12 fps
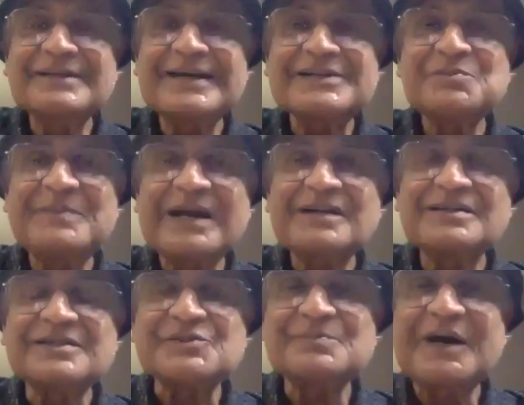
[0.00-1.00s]
gets back
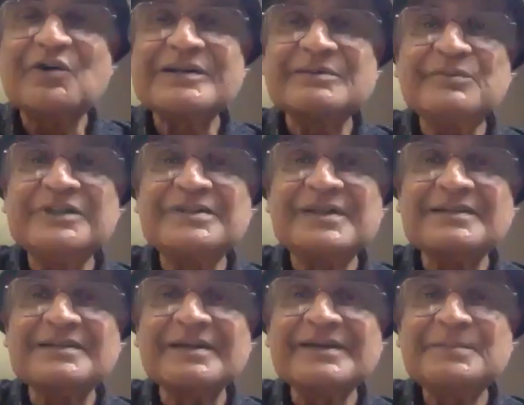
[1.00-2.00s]
its power
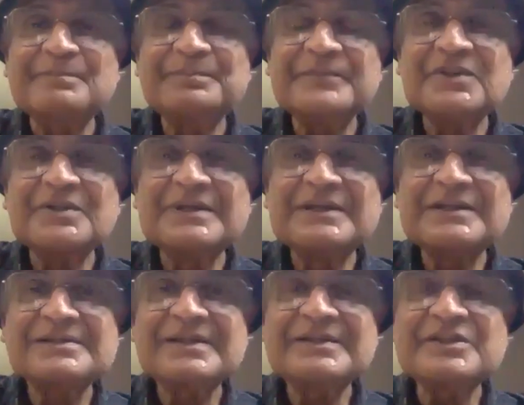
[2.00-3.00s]
immediately.
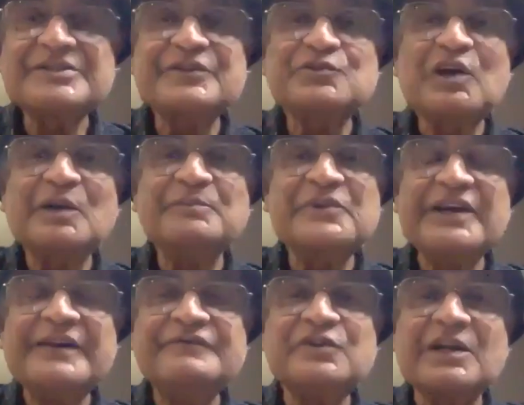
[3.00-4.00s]
See, this is called
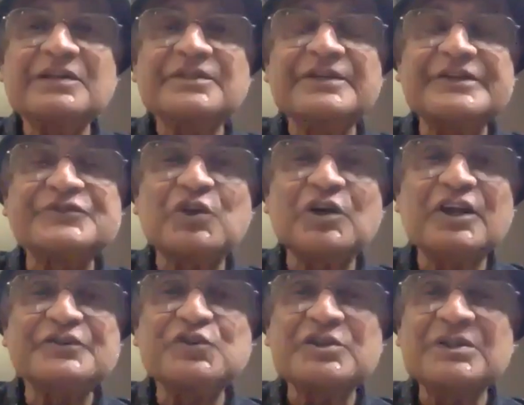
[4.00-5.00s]
behavioral
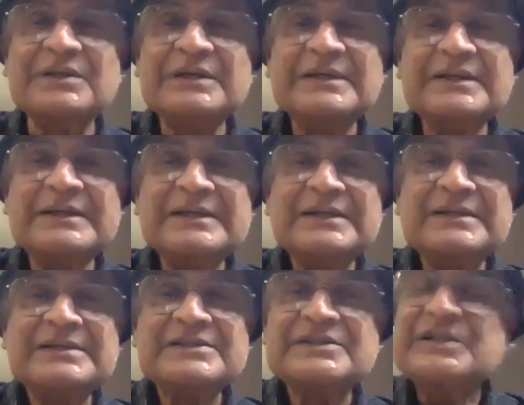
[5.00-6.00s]
kinesiology.
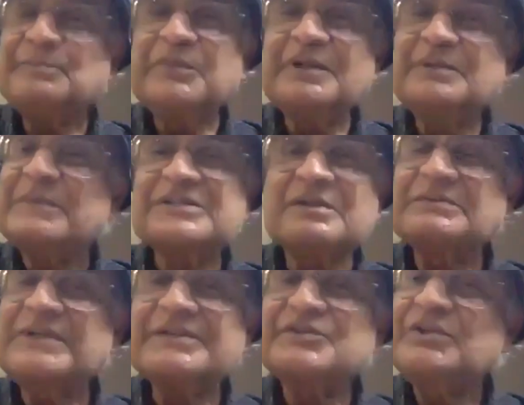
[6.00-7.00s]
Simple muscle
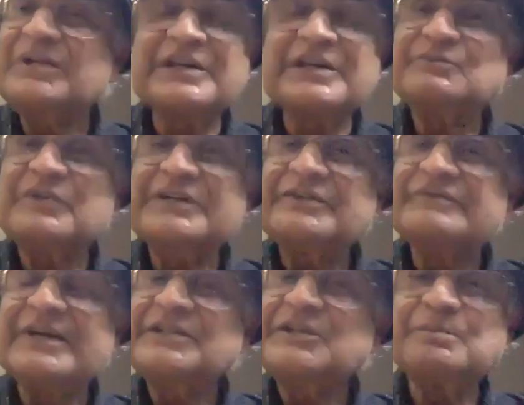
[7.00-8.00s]
testing can verify the